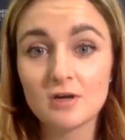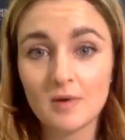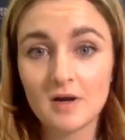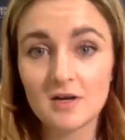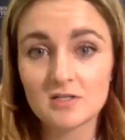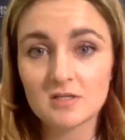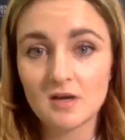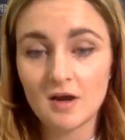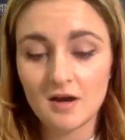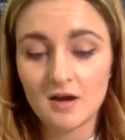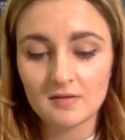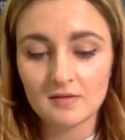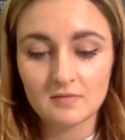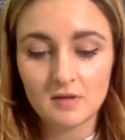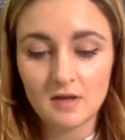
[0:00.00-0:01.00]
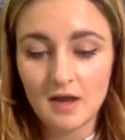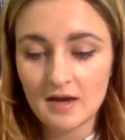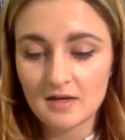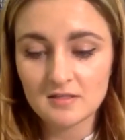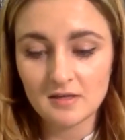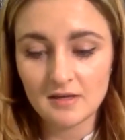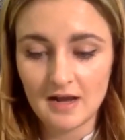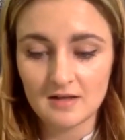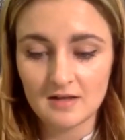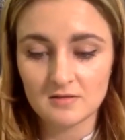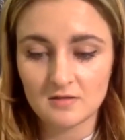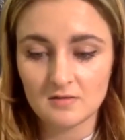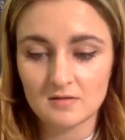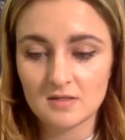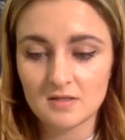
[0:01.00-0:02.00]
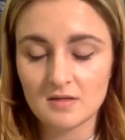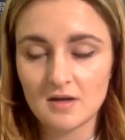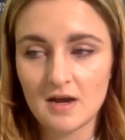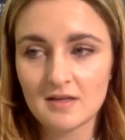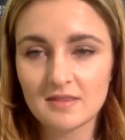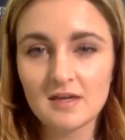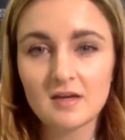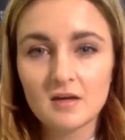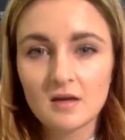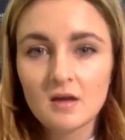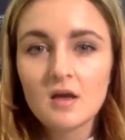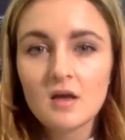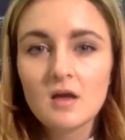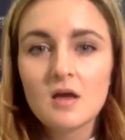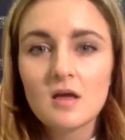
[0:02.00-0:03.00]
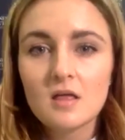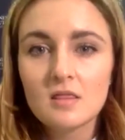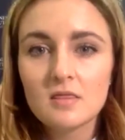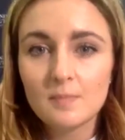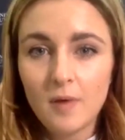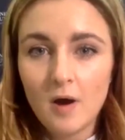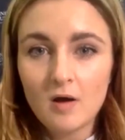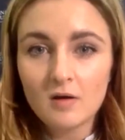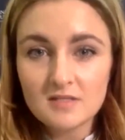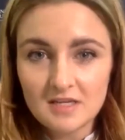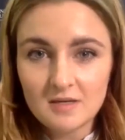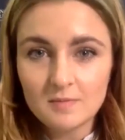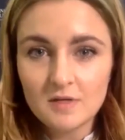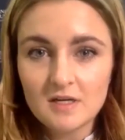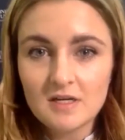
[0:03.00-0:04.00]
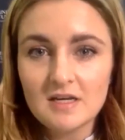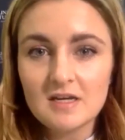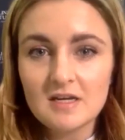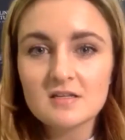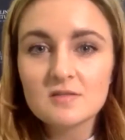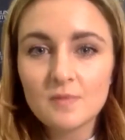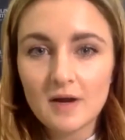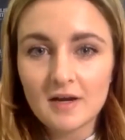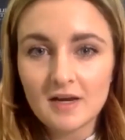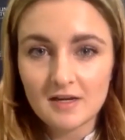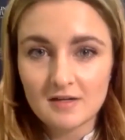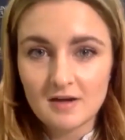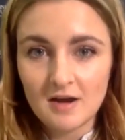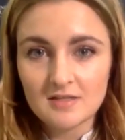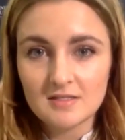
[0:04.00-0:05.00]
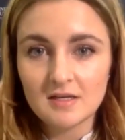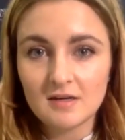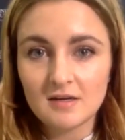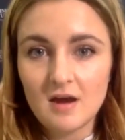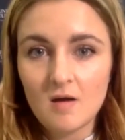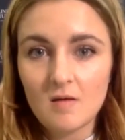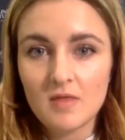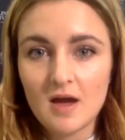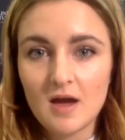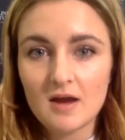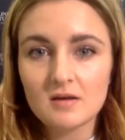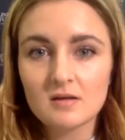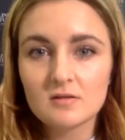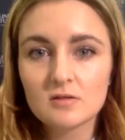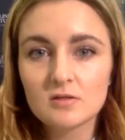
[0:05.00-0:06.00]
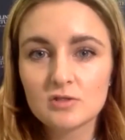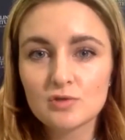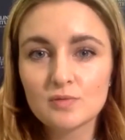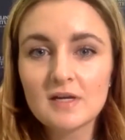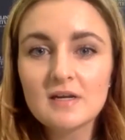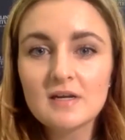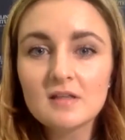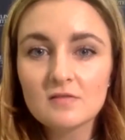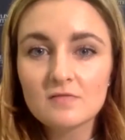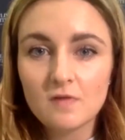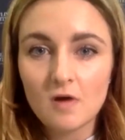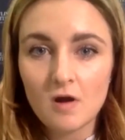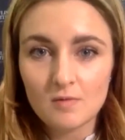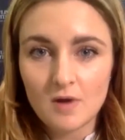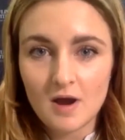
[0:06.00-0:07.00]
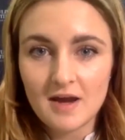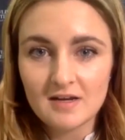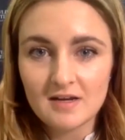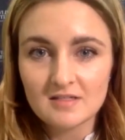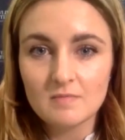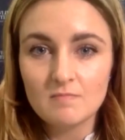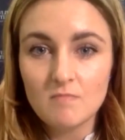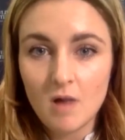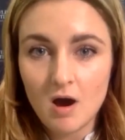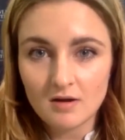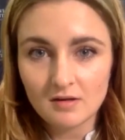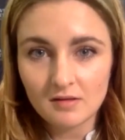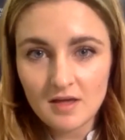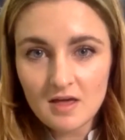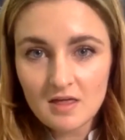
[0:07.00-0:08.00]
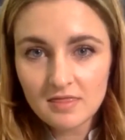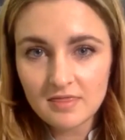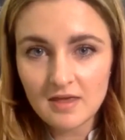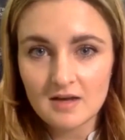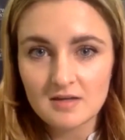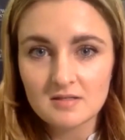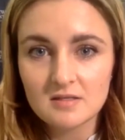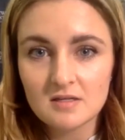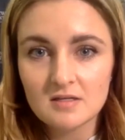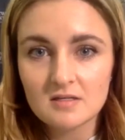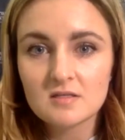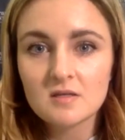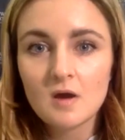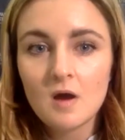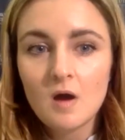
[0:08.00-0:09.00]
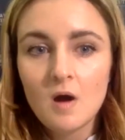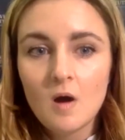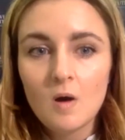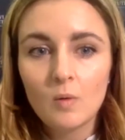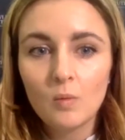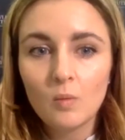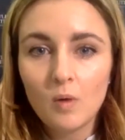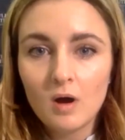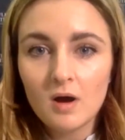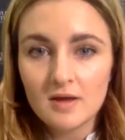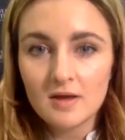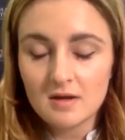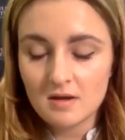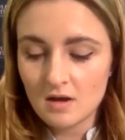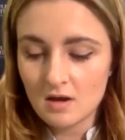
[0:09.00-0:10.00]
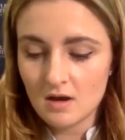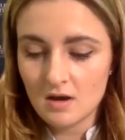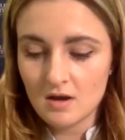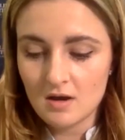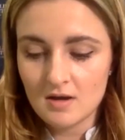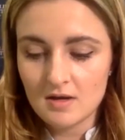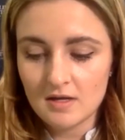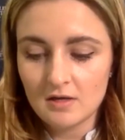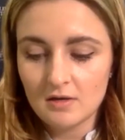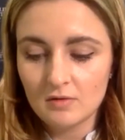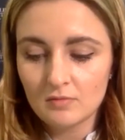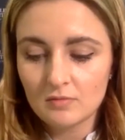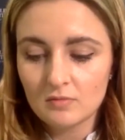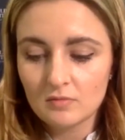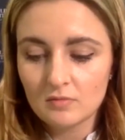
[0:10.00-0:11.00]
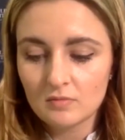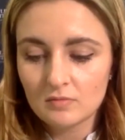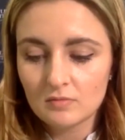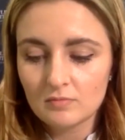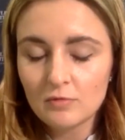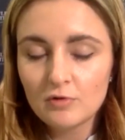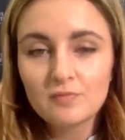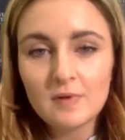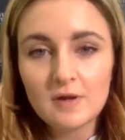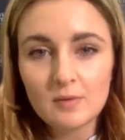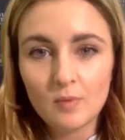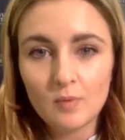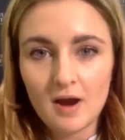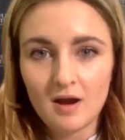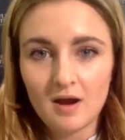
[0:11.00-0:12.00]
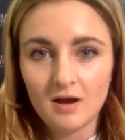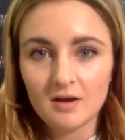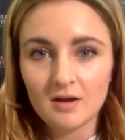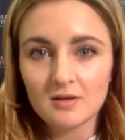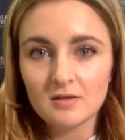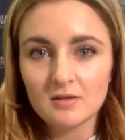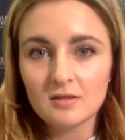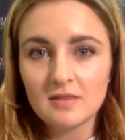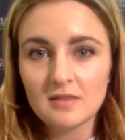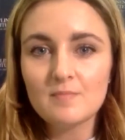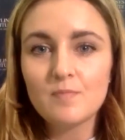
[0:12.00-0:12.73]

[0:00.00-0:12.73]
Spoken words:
much. Excellent answers. And I think the policy community is recognizing now that treating the far right as a monolith, as this one, you know, movement where they